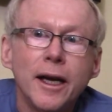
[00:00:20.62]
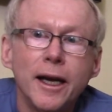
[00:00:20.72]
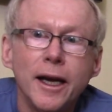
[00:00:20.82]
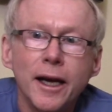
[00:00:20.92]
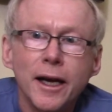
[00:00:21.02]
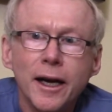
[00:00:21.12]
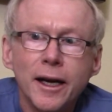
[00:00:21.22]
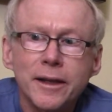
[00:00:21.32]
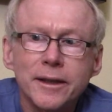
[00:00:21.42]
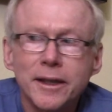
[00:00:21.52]

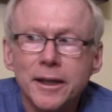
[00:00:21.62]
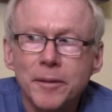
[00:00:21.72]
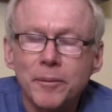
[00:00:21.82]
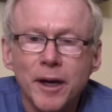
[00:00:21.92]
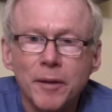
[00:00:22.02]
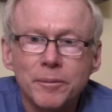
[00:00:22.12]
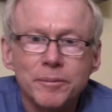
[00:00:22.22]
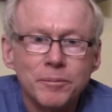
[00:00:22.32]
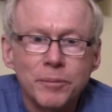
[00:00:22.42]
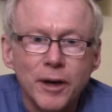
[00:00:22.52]
And I'm
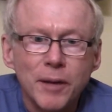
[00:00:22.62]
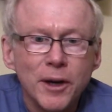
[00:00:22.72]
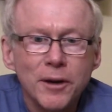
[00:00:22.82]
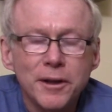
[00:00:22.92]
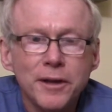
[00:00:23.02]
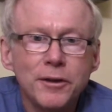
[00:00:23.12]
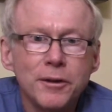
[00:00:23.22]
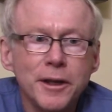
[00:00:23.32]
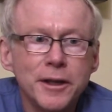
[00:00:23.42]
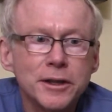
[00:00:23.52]
primarily
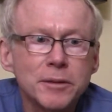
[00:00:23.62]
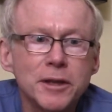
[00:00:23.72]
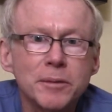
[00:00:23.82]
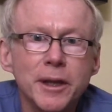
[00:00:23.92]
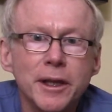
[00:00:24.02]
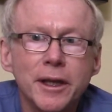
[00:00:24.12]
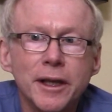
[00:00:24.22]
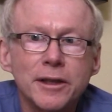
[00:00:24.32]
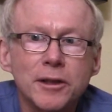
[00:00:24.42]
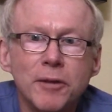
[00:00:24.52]
doing this just
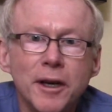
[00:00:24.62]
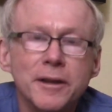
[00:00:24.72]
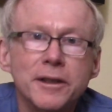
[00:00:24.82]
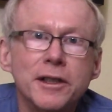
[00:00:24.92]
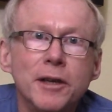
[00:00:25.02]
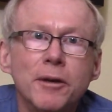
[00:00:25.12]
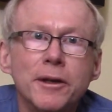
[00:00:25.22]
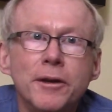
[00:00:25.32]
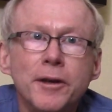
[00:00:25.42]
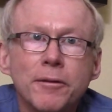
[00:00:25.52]
because I wanted to see
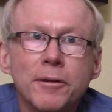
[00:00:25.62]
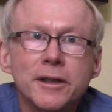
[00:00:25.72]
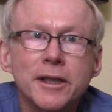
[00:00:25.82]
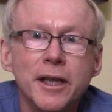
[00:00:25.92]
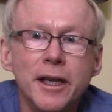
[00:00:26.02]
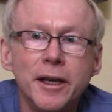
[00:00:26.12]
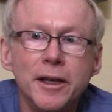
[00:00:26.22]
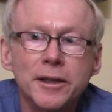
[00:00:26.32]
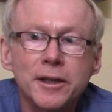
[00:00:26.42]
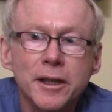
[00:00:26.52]
what the difference
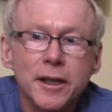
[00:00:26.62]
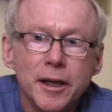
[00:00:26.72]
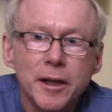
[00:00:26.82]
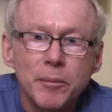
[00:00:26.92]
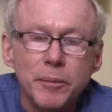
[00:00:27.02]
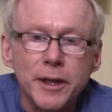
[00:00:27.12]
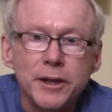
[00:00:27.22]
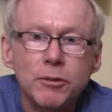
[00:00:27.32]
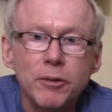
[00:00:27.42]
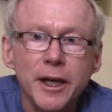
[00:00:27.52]
is
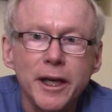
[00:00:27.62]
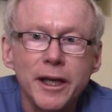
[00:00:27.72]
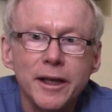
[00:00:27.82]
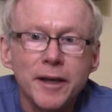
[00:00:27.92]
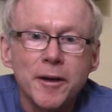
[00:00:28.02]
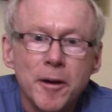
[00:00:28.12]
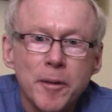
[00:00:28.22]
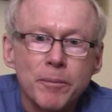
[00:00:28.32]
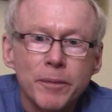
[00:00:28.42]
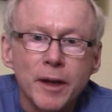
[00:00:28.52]
between
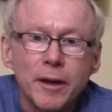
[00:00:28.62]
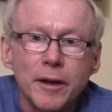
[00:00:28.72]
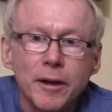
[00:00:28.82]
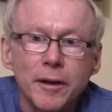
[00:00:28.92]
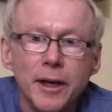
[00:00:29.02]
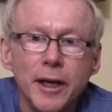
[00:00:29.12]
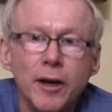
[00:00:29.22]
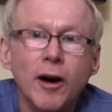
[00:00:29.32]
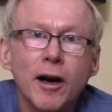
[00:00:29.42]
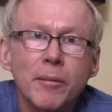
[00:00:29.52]
the
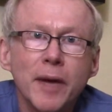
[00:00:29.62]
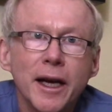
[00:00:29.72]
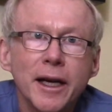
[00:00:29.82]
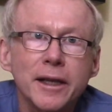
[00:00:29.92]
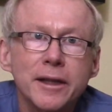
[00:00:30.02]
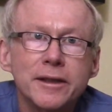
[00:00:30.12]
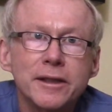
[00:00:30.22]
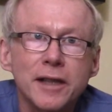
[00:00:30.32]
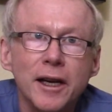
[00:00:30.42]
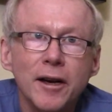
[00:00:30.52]
automatic
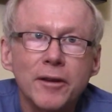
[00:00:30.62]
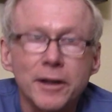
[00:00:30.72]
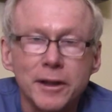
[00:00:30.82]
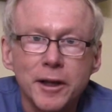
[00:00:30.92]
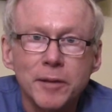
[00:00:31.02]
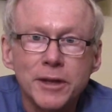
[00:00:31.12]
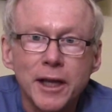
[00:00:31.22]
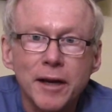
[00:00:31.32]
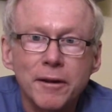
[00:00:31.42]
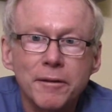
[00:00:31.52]
sound that comes
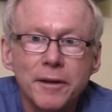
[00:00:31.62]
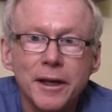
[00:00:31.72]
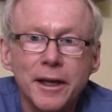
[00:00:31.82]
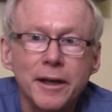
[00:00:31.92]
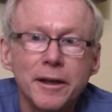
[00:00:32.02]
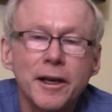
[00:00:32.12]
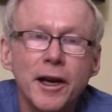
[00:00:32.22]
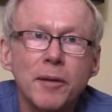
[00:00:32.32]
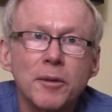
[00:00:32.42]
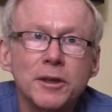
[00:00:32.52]
out of the
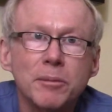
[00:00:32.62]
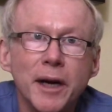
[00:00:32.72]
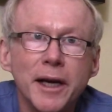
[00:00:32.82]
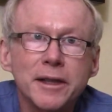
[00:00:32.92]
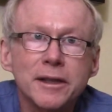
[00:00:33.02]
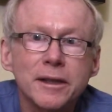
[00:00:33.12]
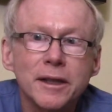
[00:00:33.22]
camera's mics